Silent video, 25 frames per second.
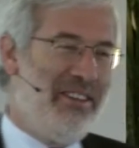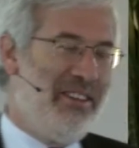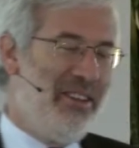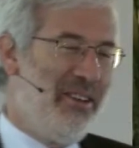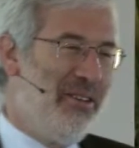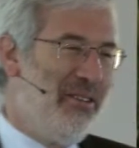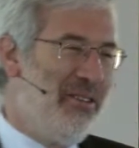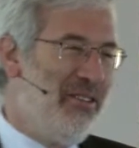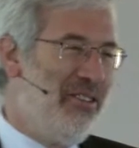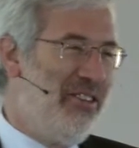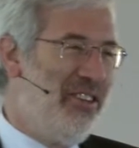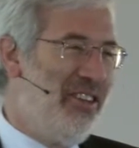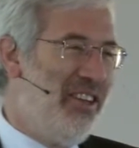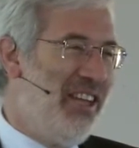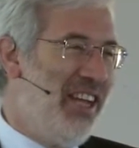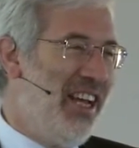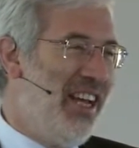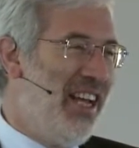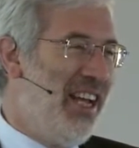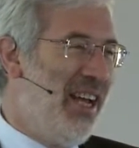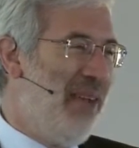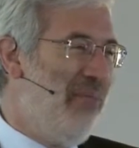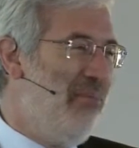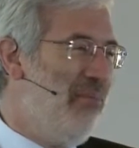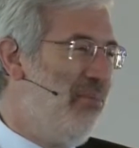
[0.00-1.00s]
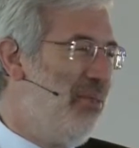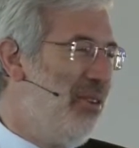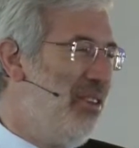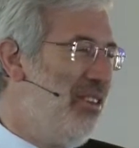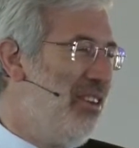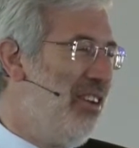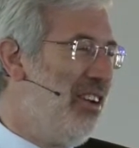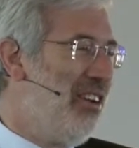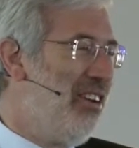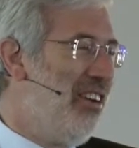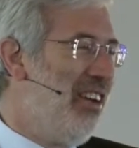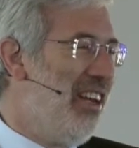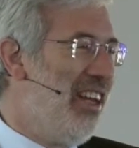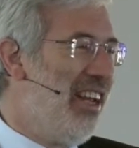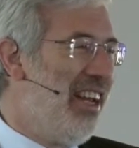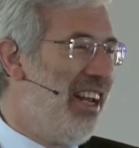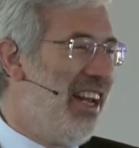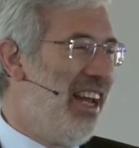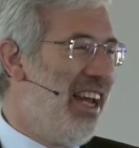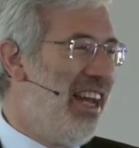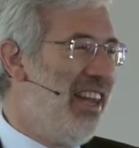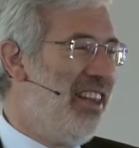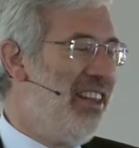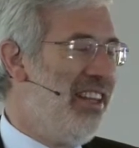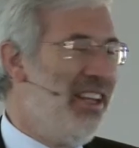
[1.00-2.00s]
So today I'm particularly
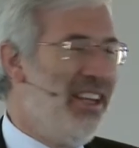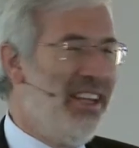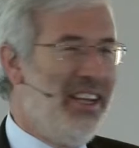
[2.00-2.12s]
glad